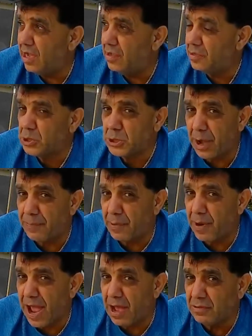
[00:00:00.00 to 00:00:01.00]
shop
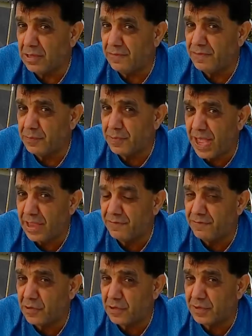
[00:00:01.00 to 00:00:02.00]
around if you're paying
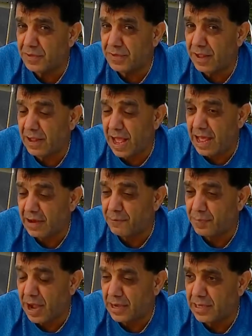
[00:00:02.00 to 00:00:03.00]
for your out of
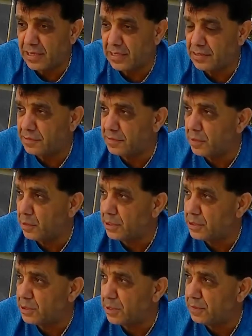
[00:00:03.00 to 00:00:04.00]
pocket and there's no
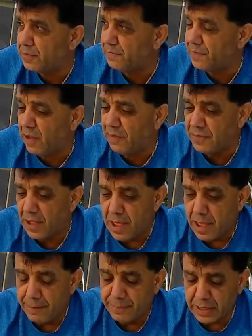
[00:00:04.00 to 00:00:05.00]
insurance involved.
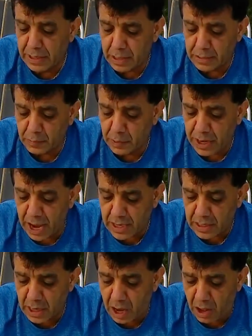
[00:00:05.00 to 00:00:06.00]
Because when I
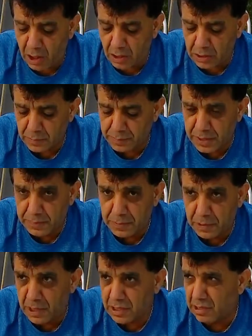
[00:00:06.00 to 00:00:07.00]
called the
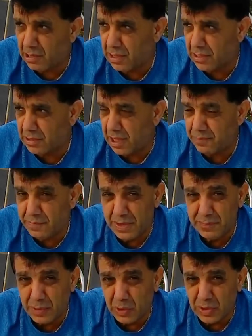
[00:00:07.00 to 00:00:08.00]
people, I called like 10
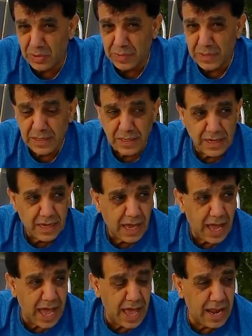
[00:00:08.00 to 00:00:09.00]
people,
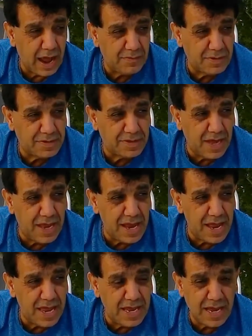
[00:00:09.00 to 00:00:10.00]
and I was
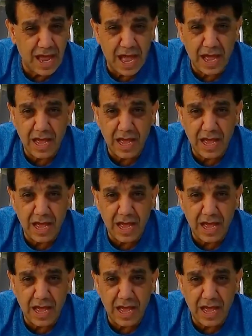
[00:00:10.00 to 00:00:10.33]
getting a